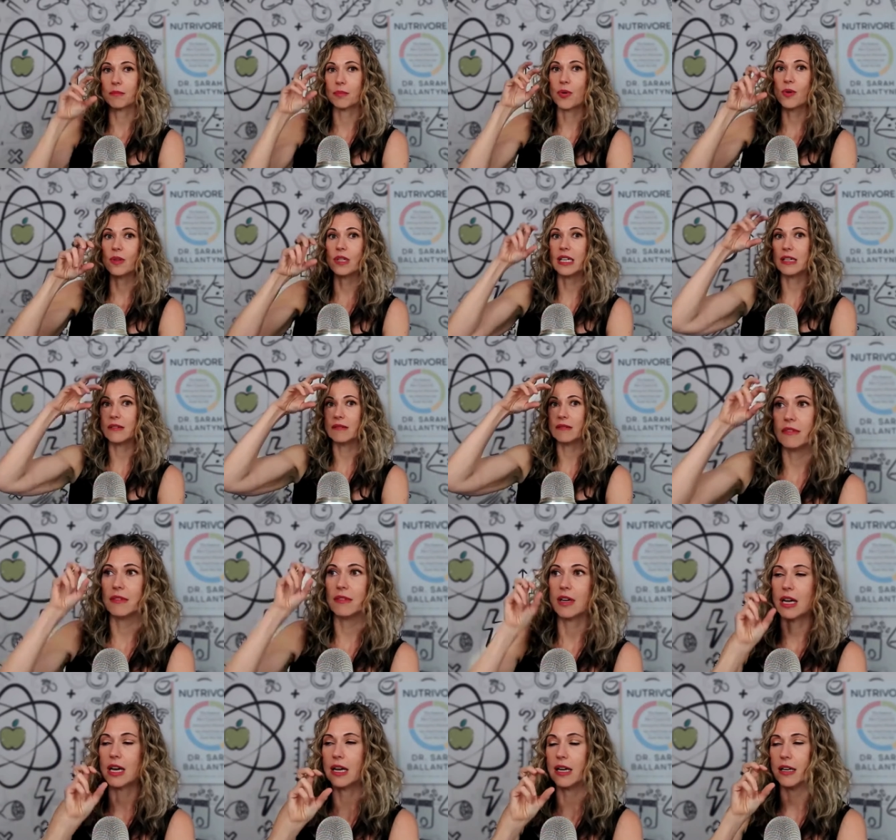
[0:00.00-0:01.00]
proline,
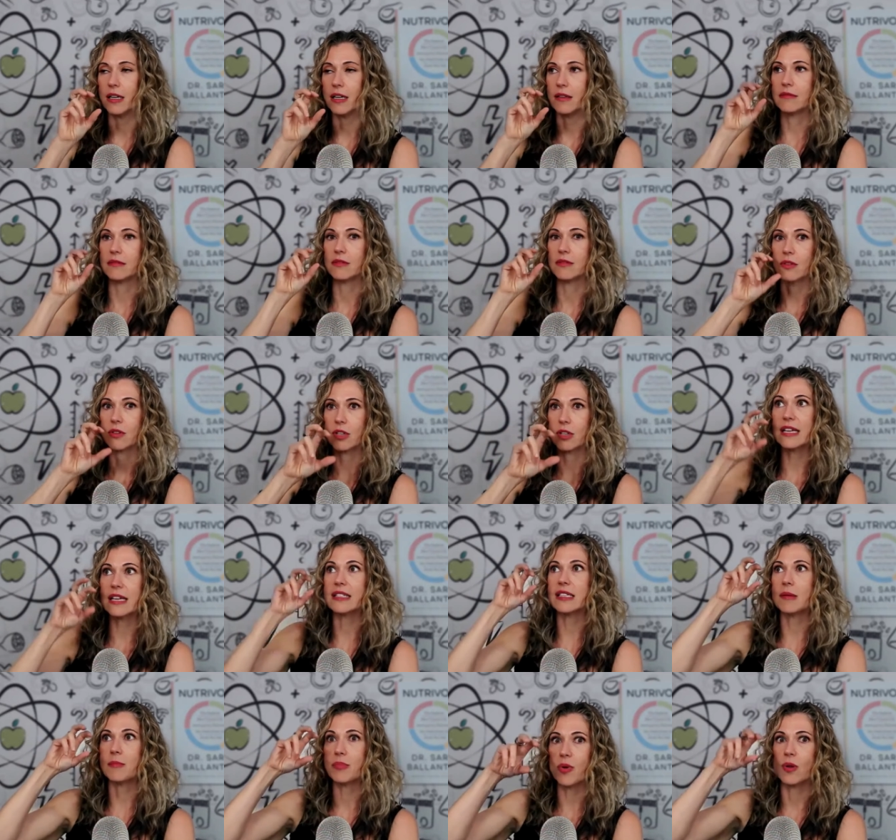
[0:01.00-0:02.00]
uh,
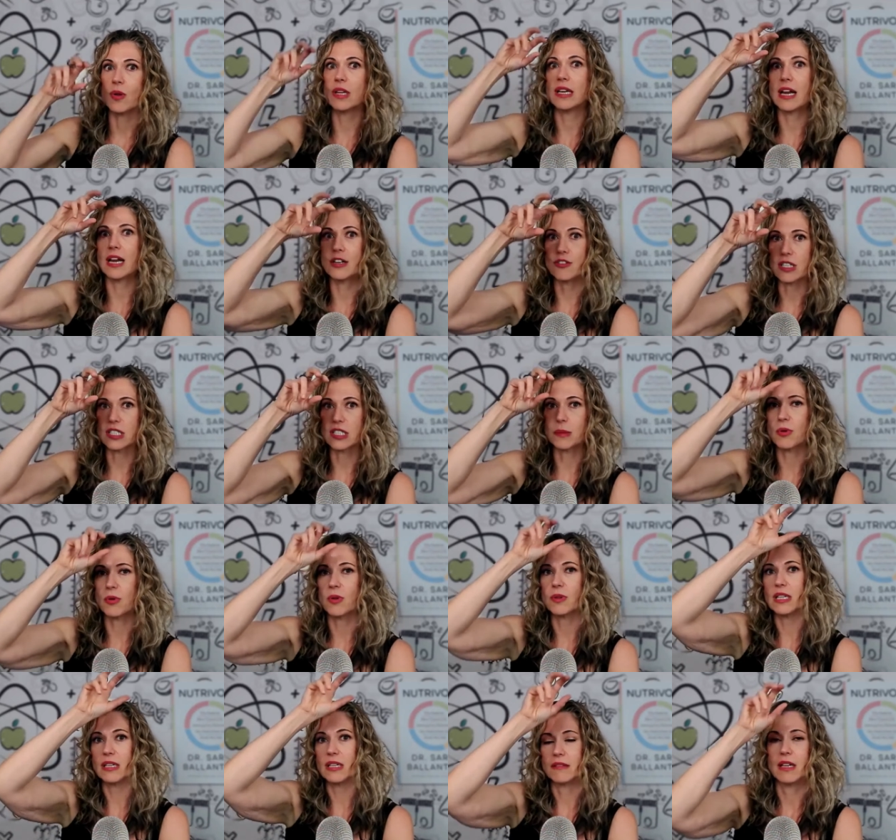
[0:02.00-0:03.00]
glycine, proline,
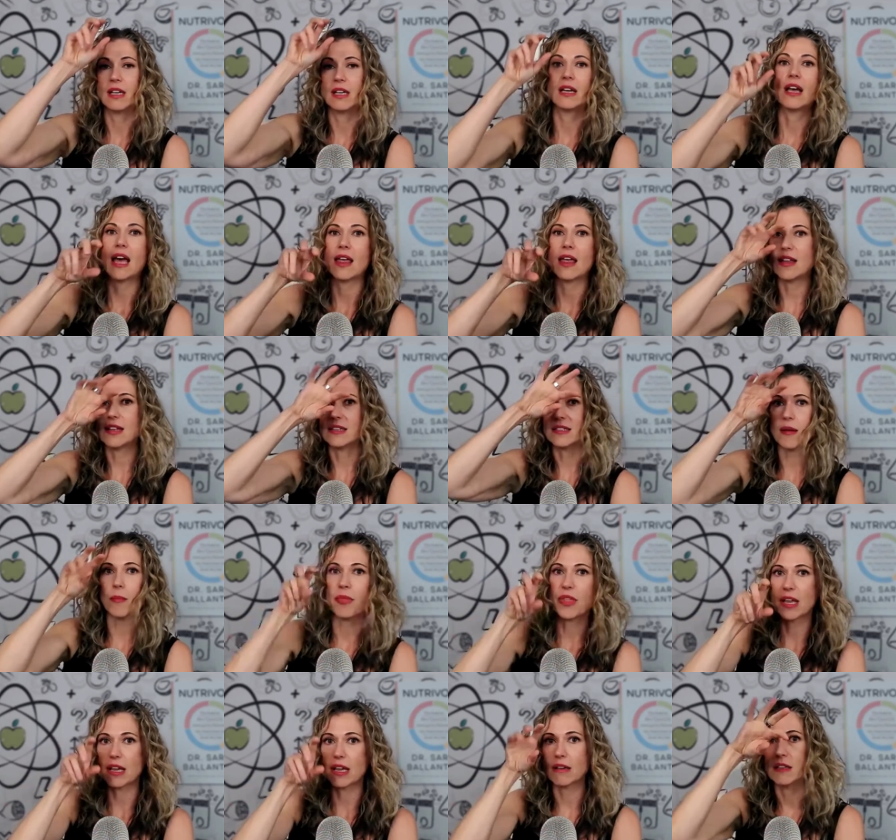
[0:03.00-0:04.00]
hydroxyproline, and then
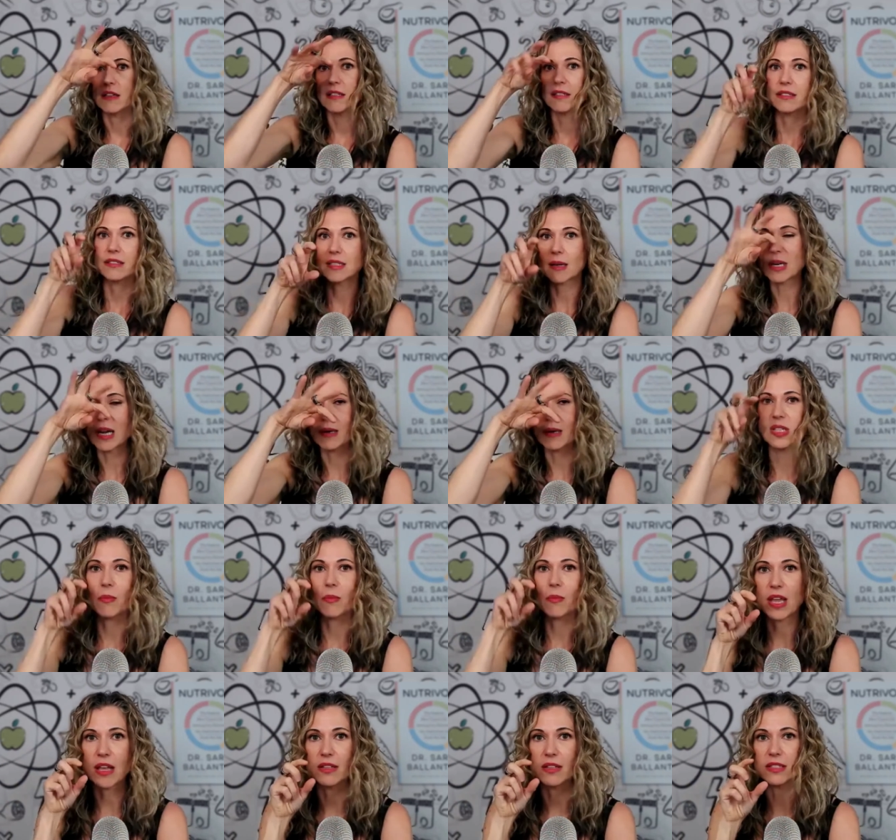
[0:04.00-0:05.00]
something, sometimes
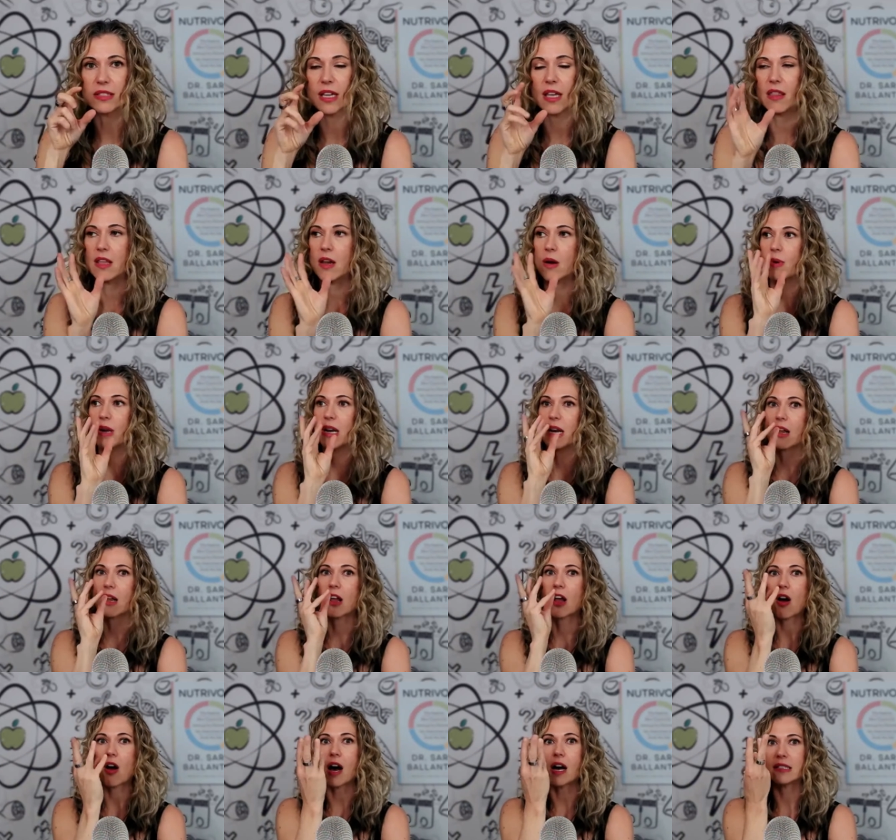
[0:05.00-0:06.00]
something else in there. But it
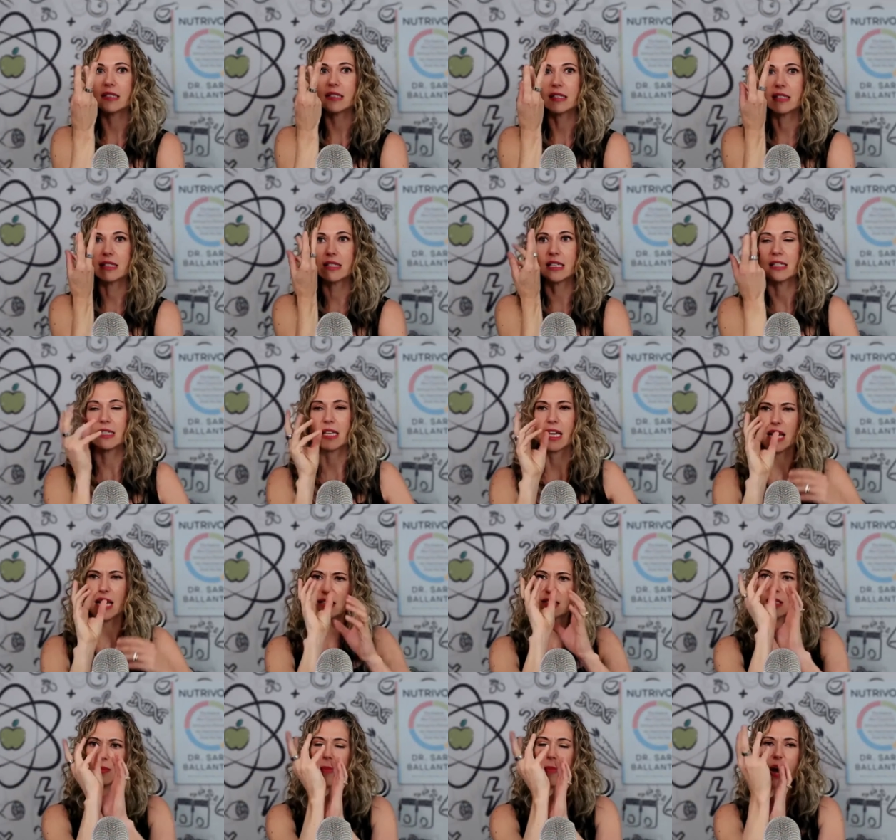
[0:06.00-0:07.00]
causes this like
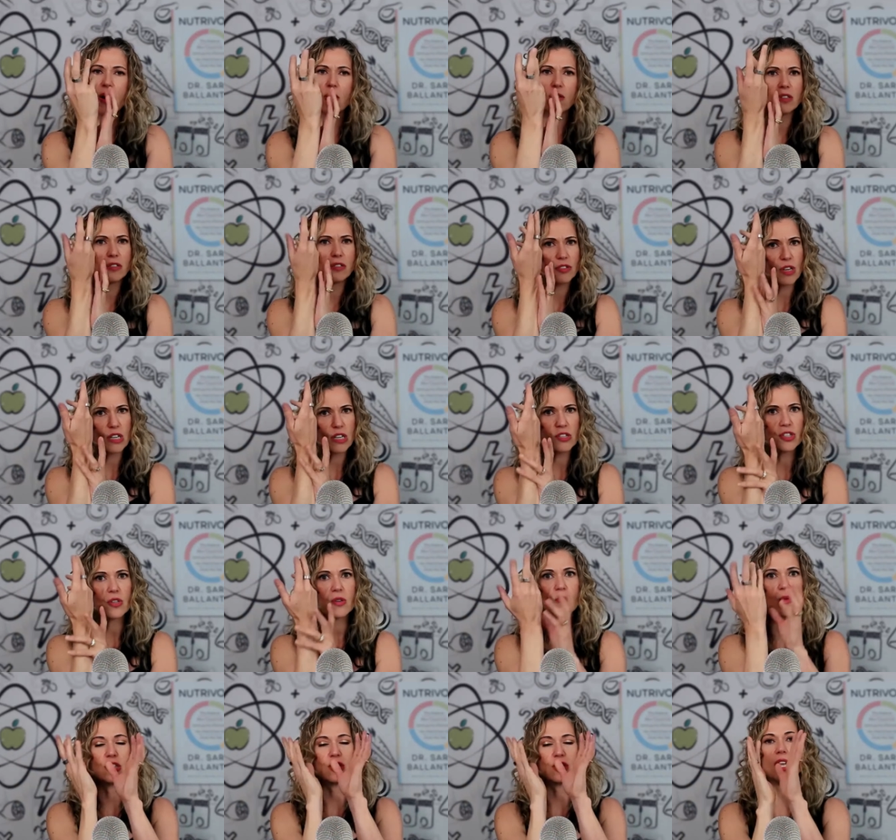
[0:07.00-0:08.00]
spiral structure,
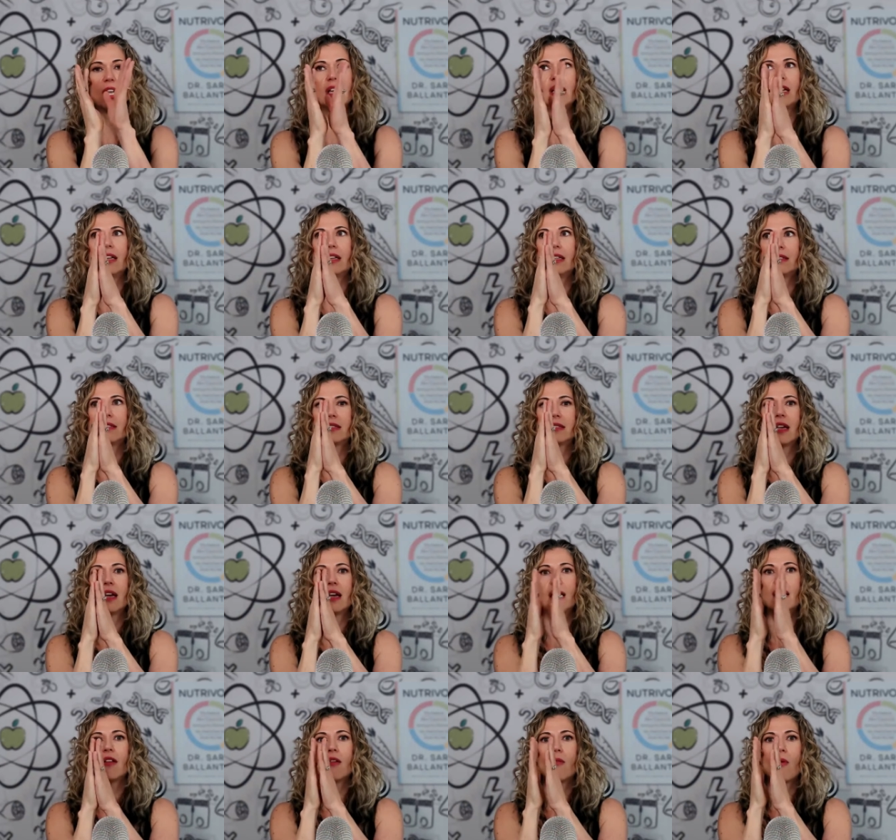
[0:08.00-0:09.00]
which is
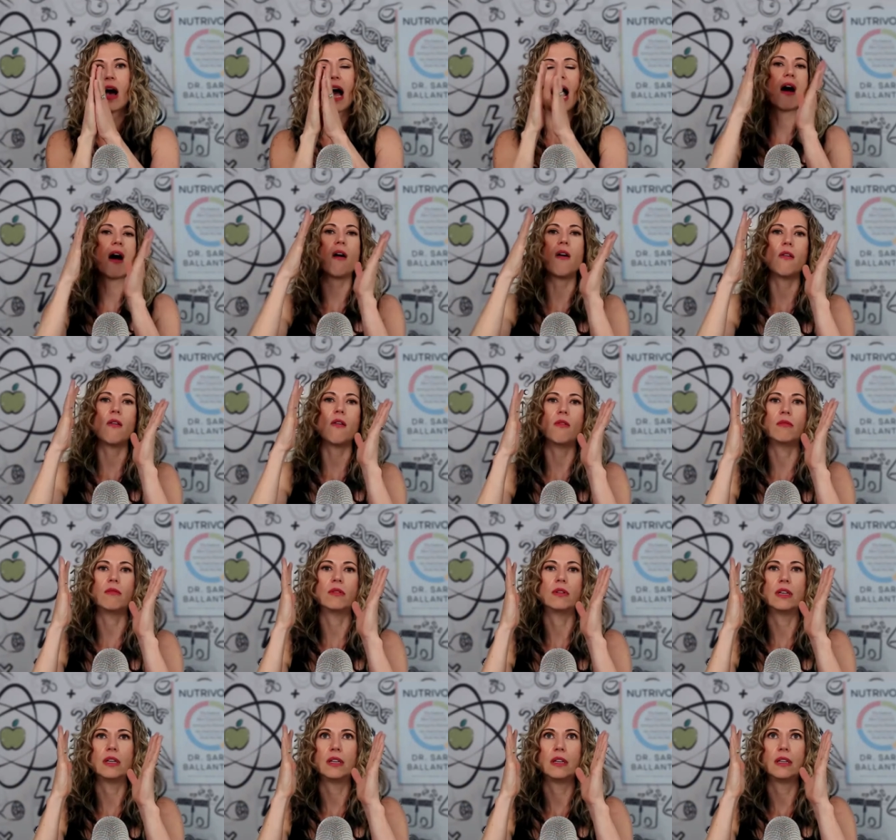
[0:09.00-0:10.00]
how